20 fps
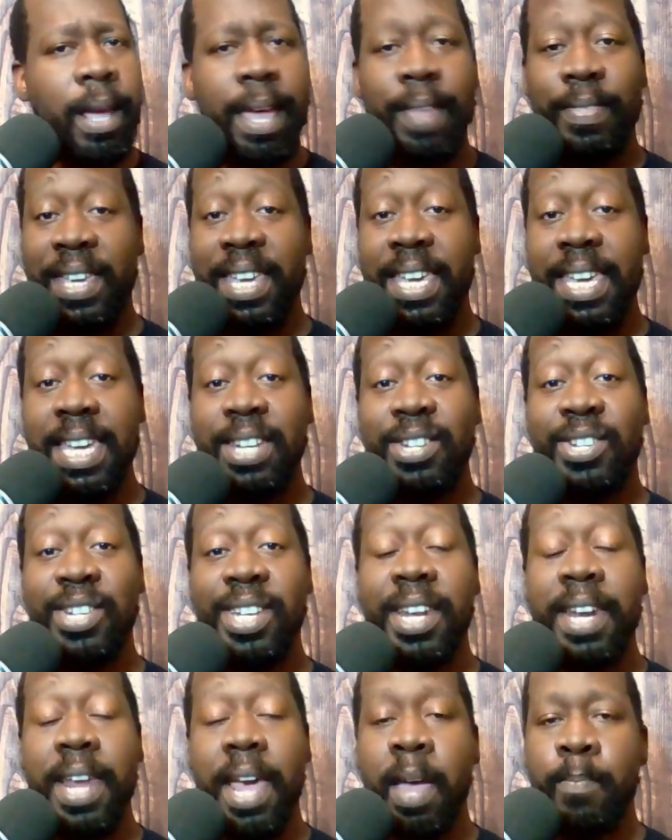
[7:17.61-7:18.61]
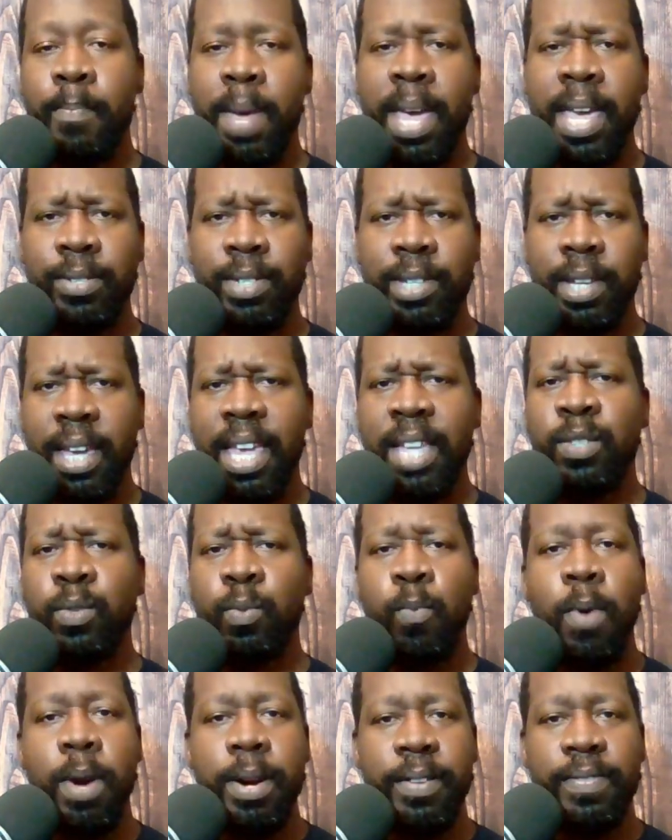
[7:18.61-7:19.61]
He did amazing. It's
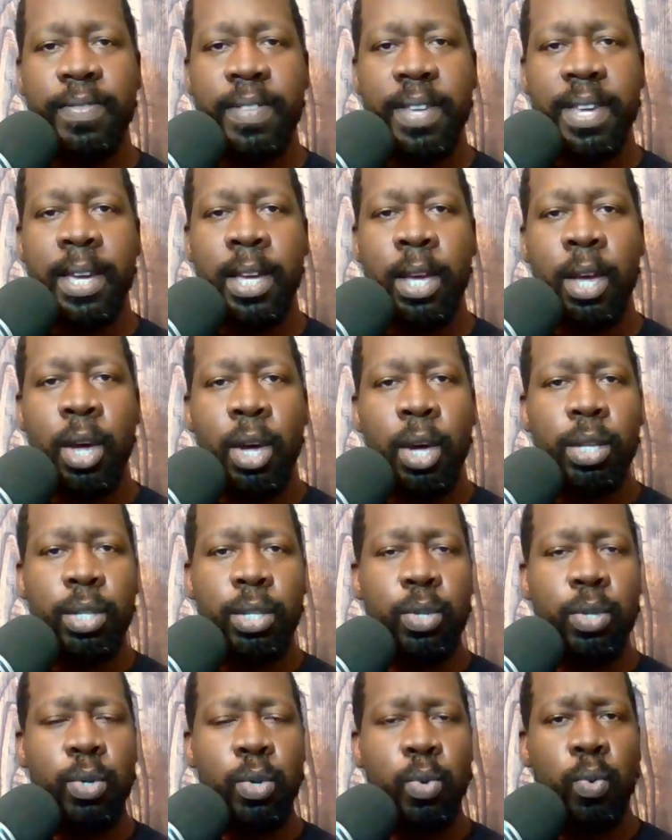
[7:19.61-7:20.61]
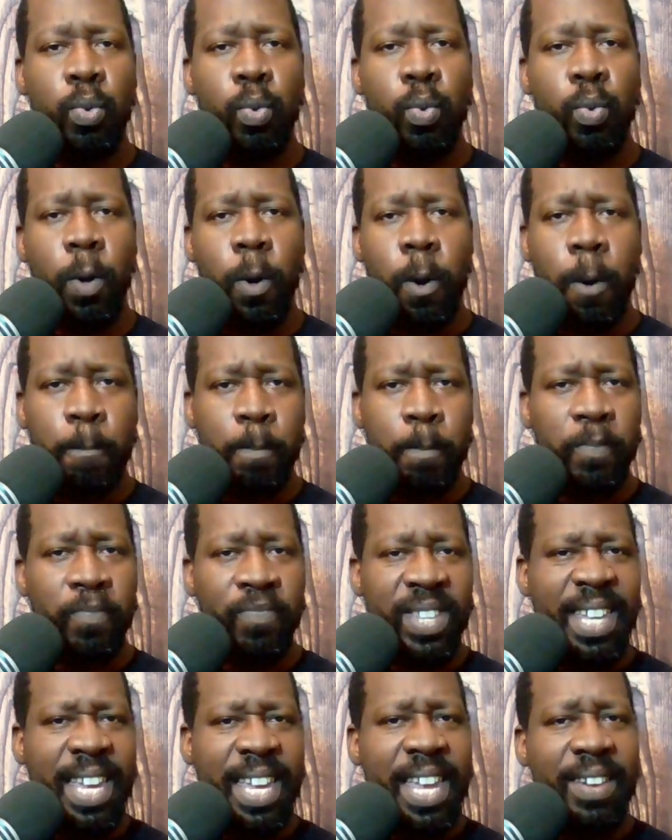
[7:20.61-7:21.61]
one thing to
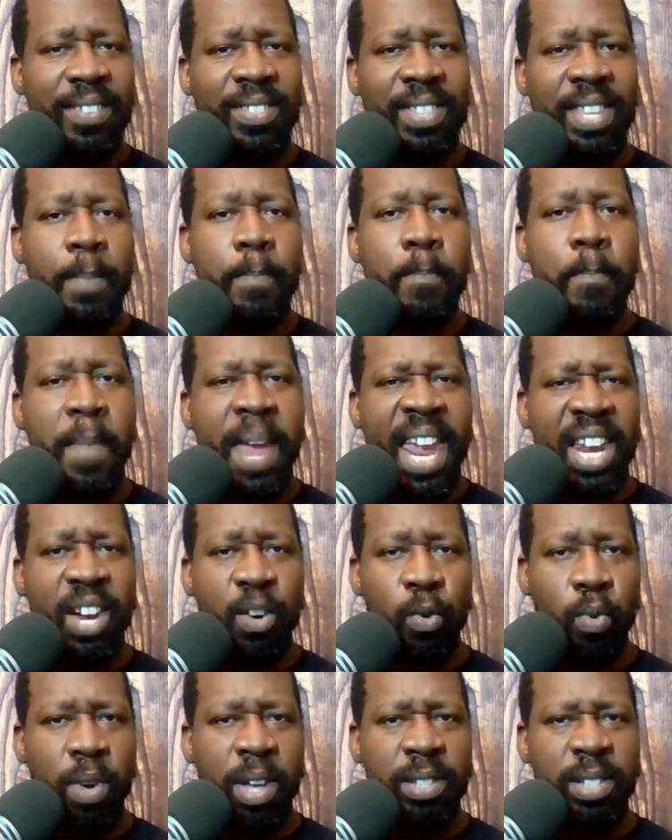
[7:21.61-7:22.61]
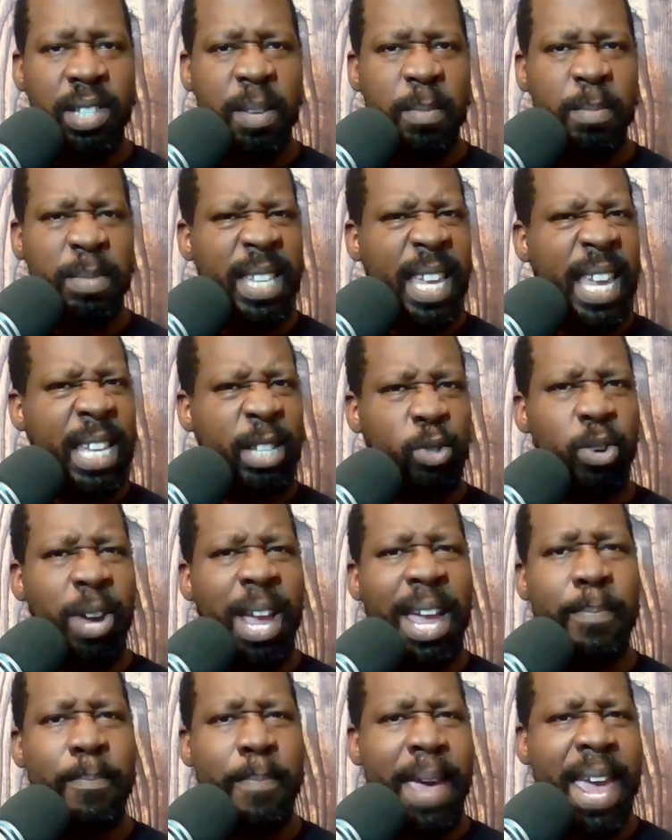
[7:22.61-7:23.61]
get the mannerisms and try
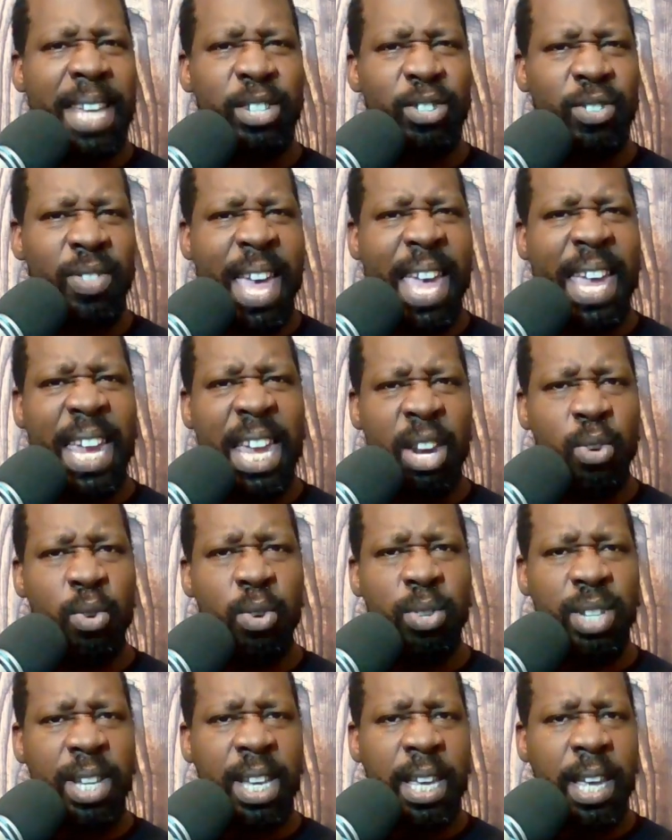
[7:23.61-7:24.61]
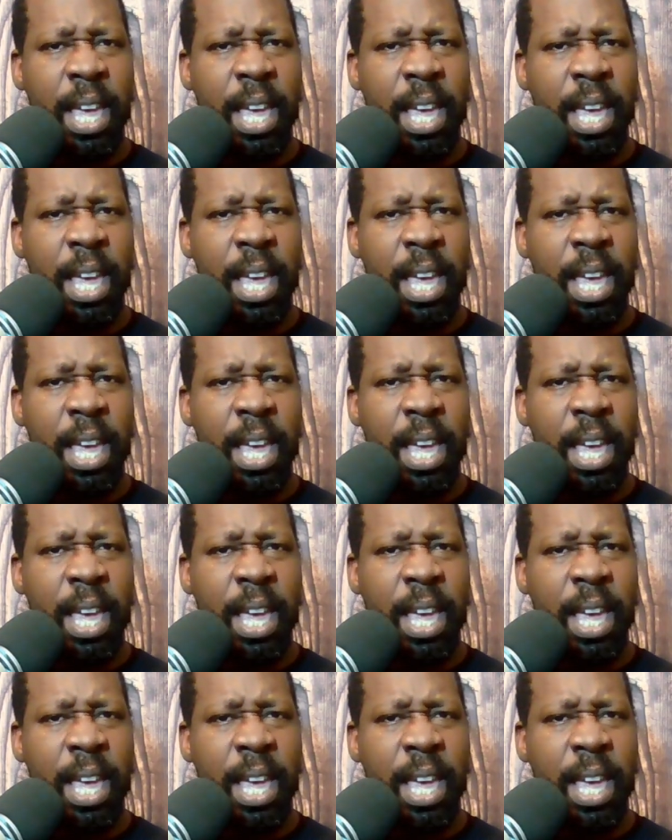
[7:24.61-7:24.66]
and match that energy,